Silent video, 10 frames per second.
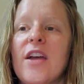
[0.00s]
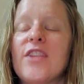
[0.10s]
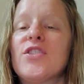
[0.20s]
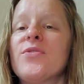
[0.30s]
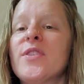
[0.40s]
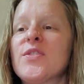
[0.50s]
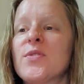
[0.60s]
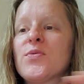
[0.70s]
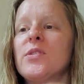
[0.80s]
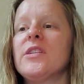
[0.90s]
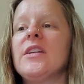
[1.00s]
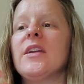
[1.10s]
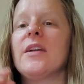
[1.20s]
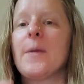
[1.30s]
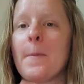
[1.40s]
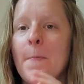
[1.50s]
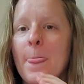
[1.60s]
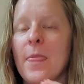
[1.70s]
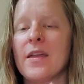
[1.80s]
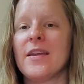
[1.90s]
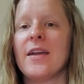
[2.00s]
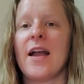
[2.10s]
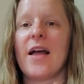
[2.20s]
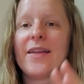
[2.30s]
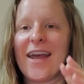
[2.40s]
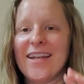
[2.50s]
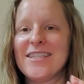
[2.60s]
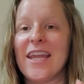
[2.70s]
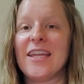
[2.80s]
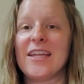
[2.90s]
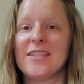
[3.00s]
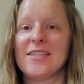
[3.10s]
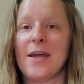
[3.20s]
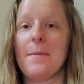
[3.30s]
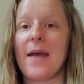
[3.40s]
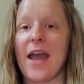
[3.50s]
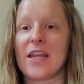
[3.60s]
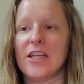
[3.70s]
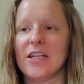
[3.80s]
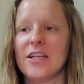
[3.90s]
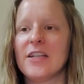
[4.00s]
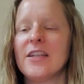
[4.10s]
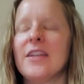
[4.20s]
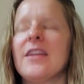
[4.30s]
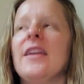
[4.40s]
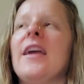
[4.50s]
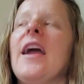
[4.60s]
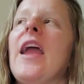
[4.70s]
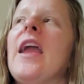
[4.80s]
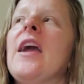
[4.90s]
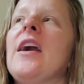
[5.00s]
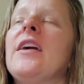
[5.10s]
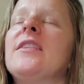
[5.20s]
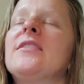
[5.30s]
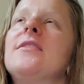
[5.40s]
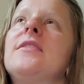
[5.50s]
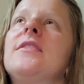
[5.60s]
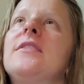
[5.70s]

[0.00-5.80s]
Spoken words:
so this was really kind of taking a step back here and